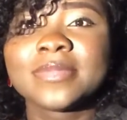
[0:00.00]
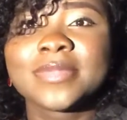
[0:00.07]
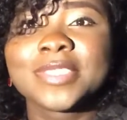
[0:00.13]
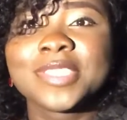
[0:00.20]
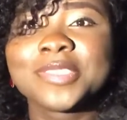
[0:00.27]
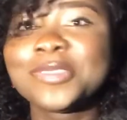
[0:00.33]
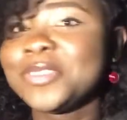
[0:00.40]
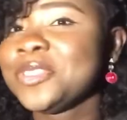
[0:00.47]

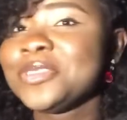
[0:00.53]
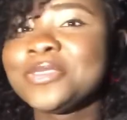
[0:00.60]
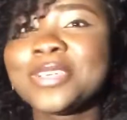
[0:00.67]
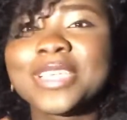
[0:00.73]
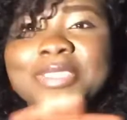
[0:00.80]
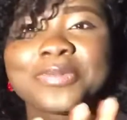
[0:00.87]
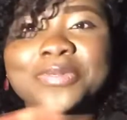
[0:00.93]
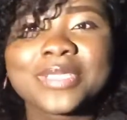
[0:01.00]
So you know,
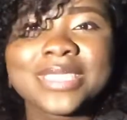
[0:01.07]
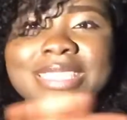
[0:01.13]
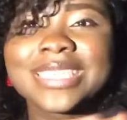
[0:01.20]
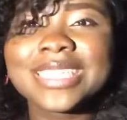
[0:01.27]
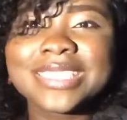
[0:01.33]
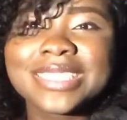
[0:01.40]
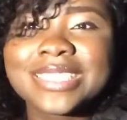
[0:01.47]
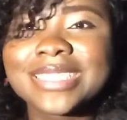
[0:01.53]
it was
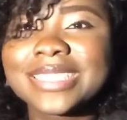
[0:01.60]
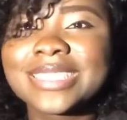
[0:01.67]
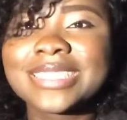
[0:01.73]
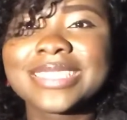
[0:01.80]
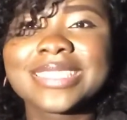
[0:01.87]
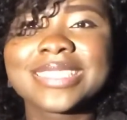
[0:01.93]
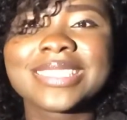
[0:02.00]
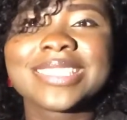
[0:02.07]
just
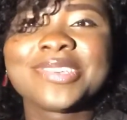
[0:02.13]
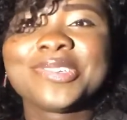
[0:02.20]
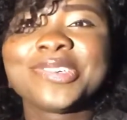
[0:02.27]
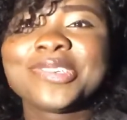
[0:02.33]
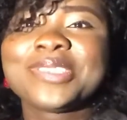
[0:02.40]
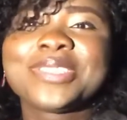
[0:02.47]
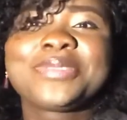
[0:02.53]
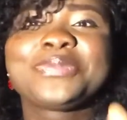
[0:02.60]

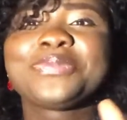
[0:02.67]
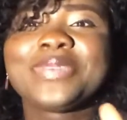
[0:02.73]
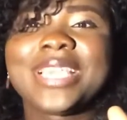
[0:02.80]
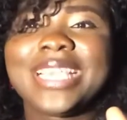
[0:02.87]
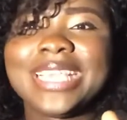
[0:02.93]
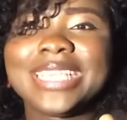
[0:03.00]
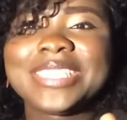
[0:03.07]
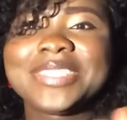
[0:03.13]
God's way.
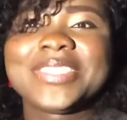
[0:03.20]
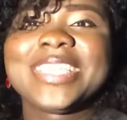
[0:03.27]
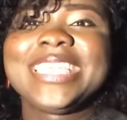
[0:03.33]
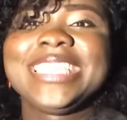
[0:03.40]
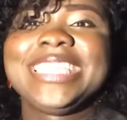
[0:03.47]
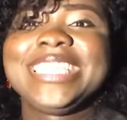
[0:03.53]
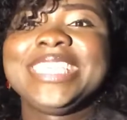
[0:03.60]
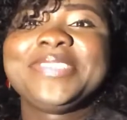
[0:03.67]
So
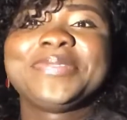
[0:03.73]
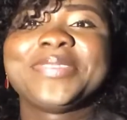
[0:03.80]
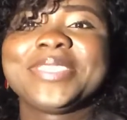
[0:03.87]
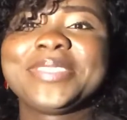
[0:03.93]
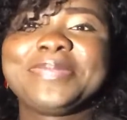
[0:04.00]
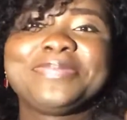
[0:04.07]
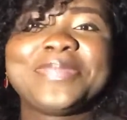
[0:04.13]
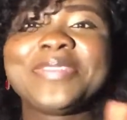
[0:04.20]
indeed,
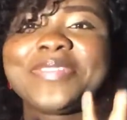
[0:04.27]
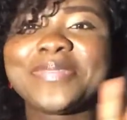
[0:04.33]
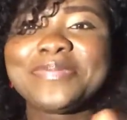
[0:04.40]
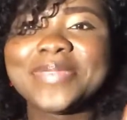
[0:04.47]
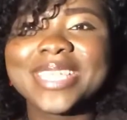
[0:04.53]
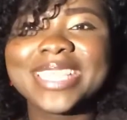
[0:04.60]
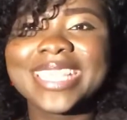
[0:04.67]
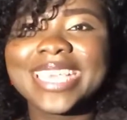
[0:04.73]
whatever
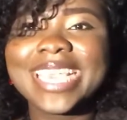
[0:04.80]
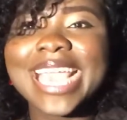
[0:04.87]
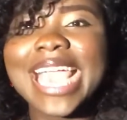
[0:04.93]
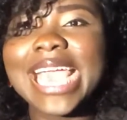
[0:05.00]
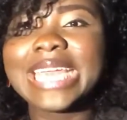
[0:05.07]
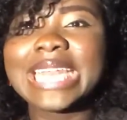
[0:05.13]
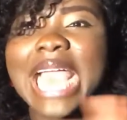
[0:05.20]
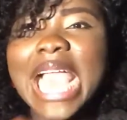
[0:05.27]
birthday I
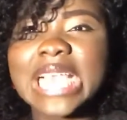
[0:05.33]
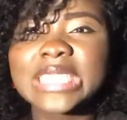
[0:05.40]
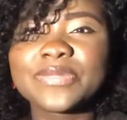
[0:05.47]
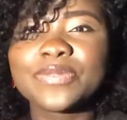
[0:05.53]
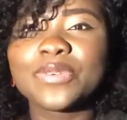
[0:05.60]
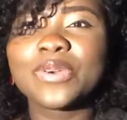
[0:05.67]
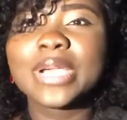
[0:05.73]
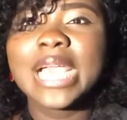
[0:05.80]
had asked
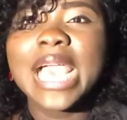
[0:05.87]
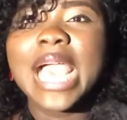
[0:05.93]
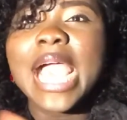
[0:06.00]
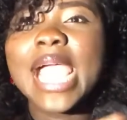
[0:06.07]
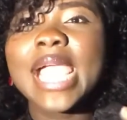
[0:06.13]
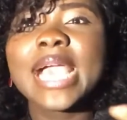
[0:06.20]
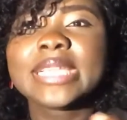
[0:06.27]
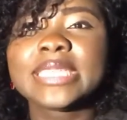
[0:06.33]
for, I
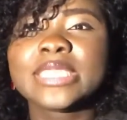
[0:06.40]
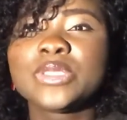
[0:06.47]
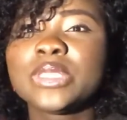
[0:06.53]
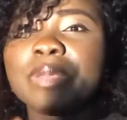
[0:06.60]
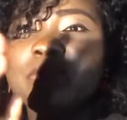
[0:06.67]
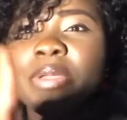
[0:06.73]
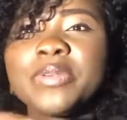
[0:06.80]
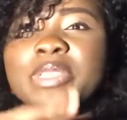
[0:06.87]
had it. The
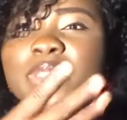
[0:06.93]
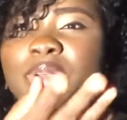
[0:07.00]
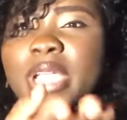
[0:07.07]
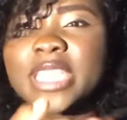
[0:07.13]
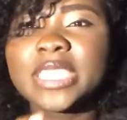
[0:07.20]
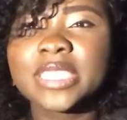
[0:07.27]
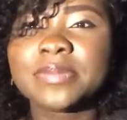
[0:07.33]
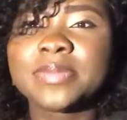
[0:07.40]
main reason I
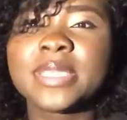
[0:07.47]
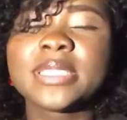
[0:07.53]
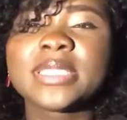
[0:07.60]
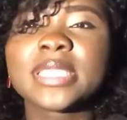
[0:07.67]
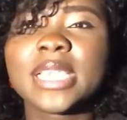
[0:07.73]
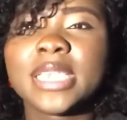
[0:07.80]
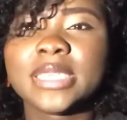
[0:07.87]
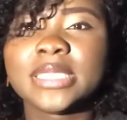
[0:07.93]
checked this
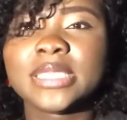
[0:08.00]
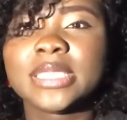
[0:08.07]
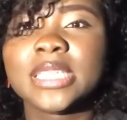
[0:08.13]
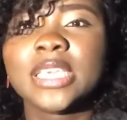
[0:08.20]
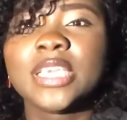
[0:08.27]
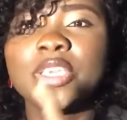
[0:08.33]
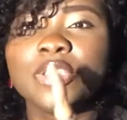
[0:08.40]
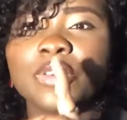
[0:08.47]
in
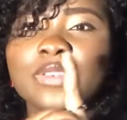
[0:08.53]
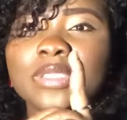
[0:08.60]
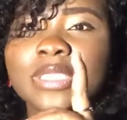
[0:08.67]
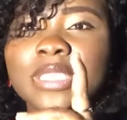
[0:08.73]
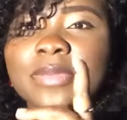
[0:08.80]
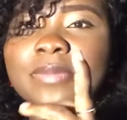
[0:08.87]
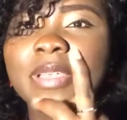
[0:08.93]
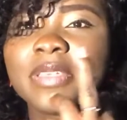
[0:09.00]
you could
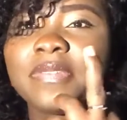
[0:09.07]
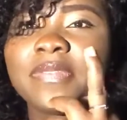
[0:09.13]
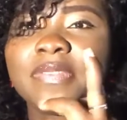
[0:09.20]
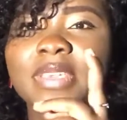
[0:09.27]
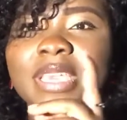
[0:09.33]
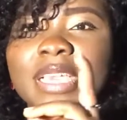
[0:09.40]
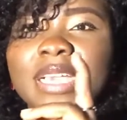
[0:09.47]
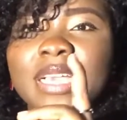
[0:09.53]
see my
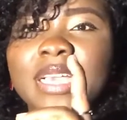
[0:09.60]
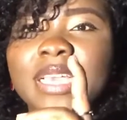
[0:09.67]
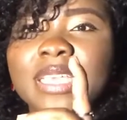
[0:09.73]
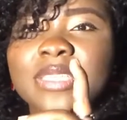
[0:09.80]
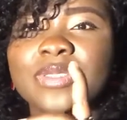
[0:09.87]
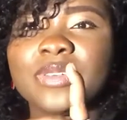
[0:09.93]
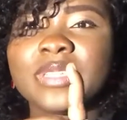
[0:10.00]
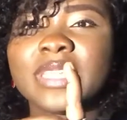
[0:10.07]
finger
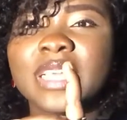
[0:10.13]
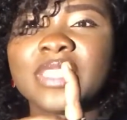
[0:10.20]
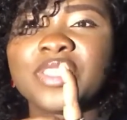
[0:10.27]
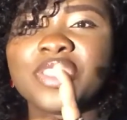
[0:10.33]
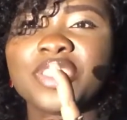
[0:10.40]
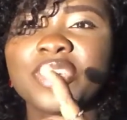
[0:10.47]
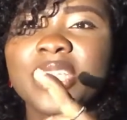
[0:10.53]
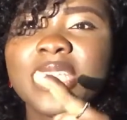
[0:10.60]
is not that
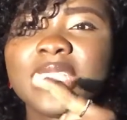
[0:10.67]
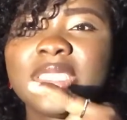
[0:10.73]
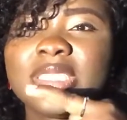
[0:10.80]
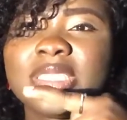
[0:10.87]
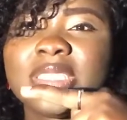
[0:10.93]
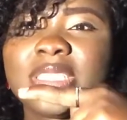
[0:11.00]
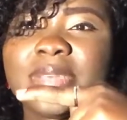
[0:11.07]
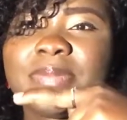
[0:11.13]
straight
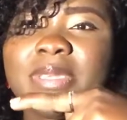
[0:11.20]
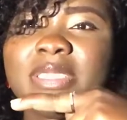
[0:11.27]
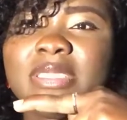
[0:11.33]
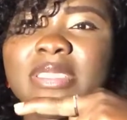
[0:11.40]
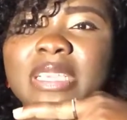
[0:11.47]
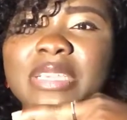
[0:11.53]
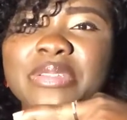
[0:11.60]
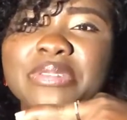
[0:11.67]
i mean
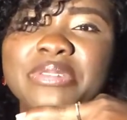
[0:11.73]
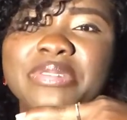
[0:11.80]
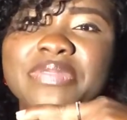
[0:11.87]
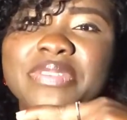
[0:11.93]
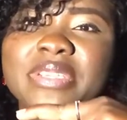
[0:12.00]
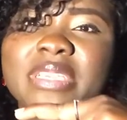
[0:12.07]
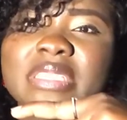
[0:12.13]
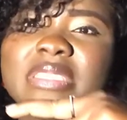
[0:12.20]
i don't know if you can